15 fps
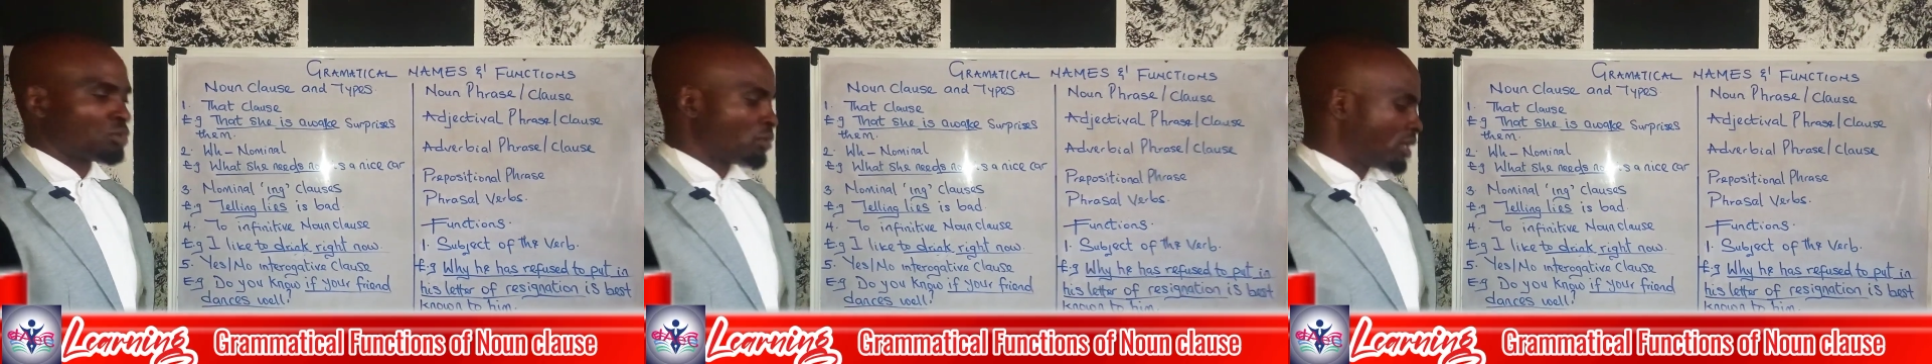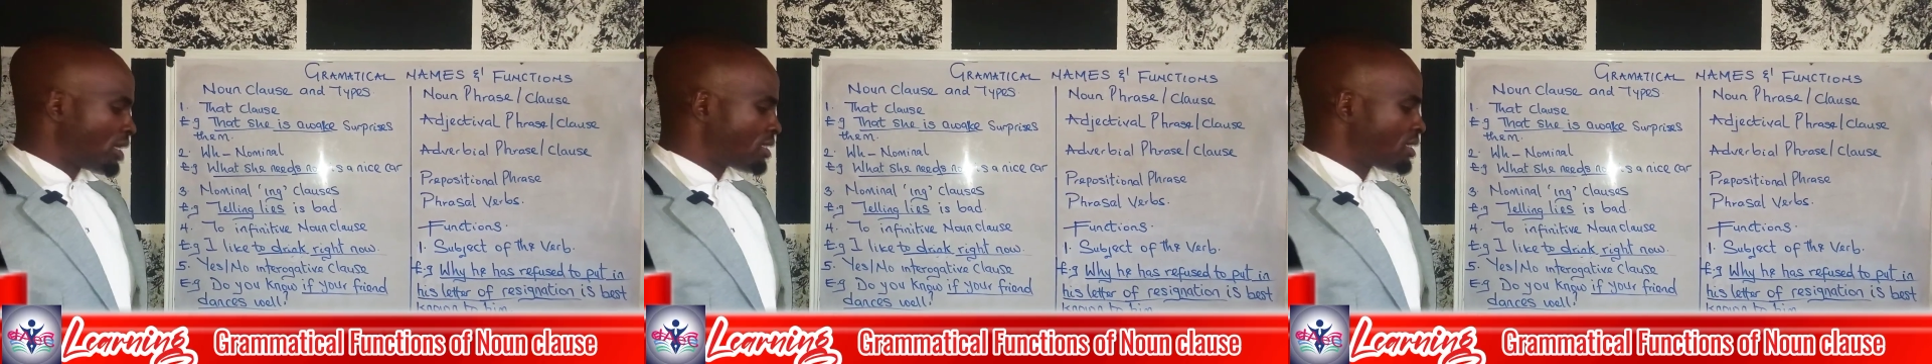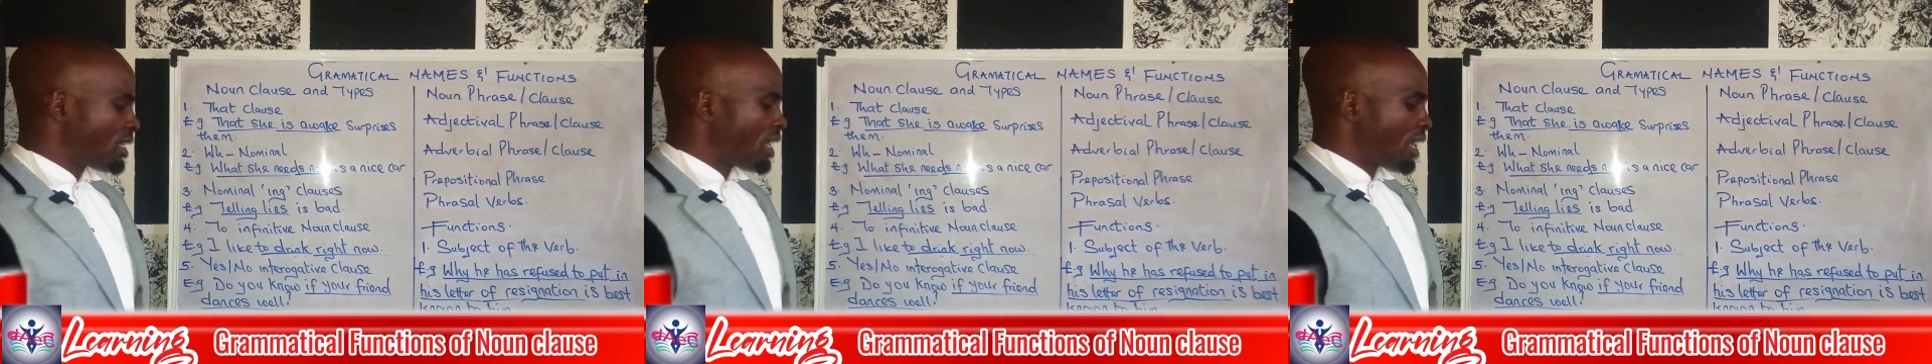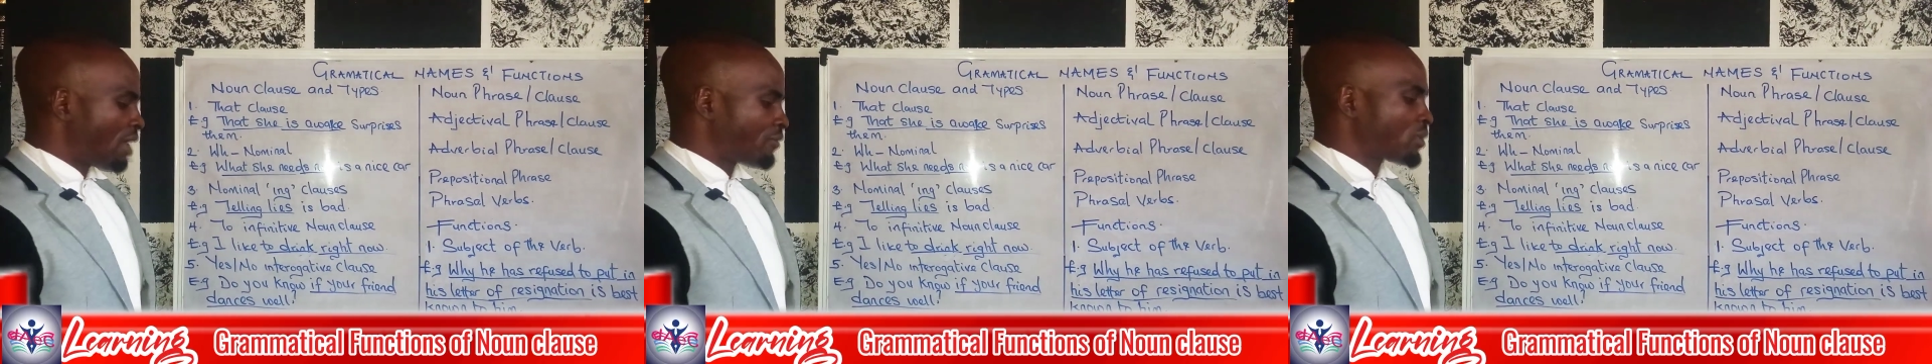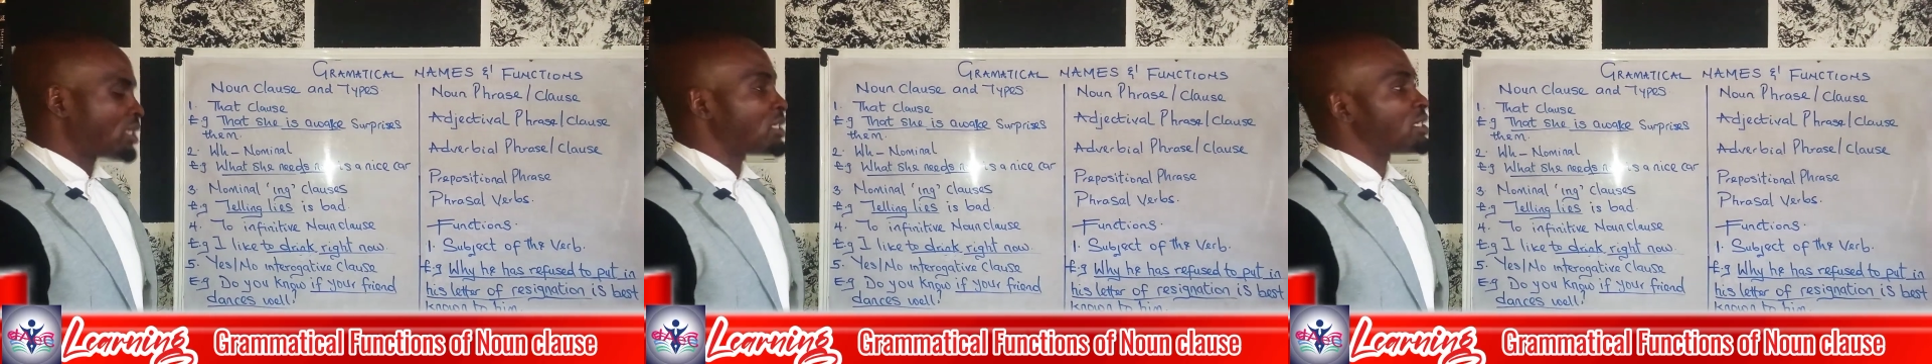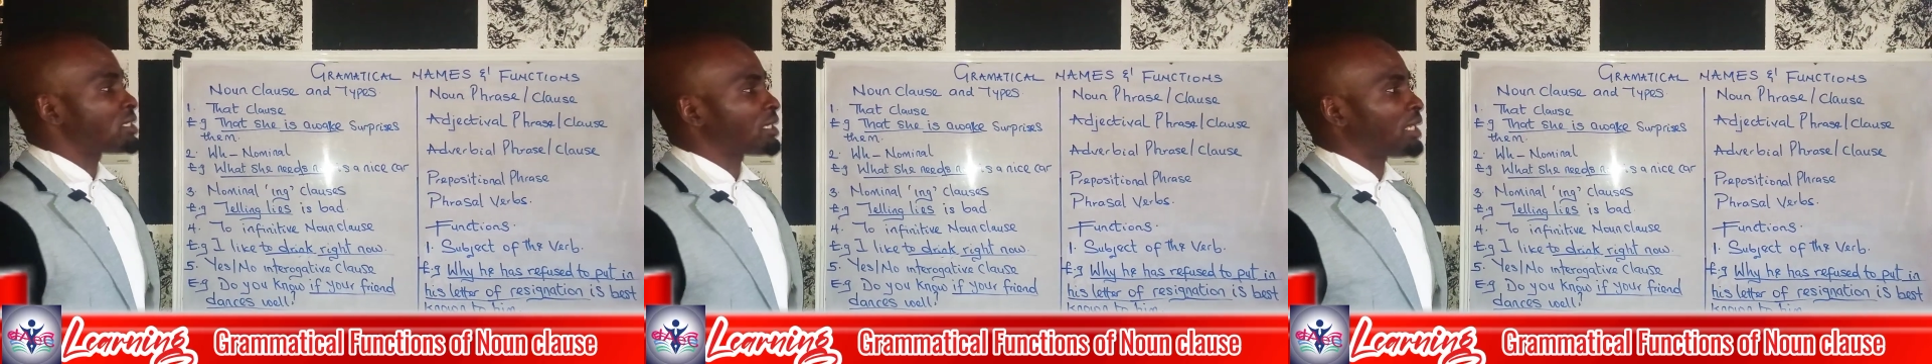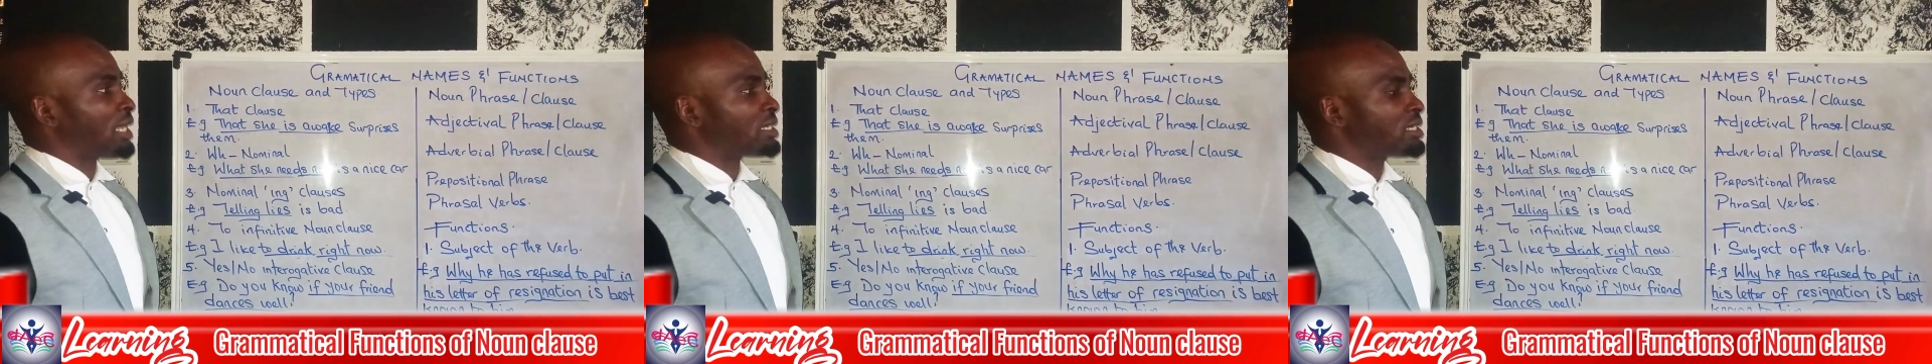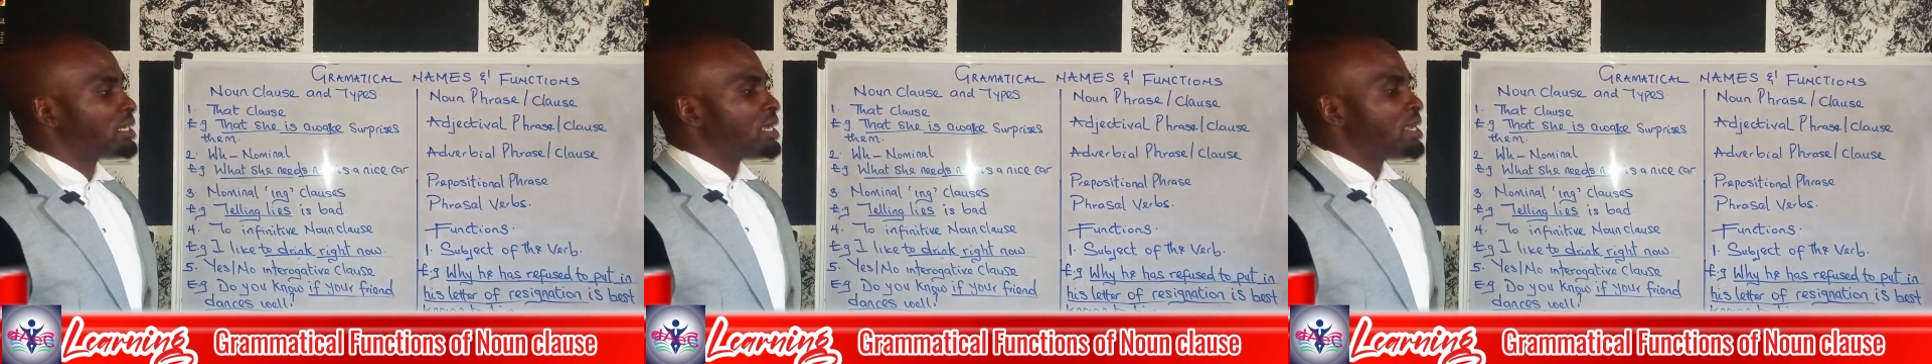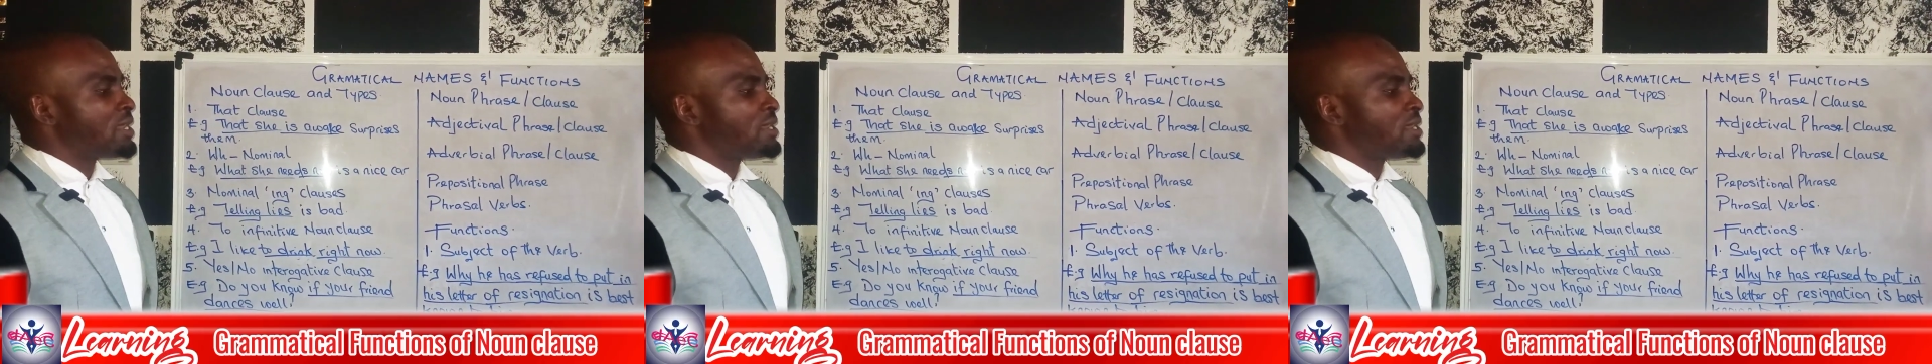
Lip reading: to it after this class.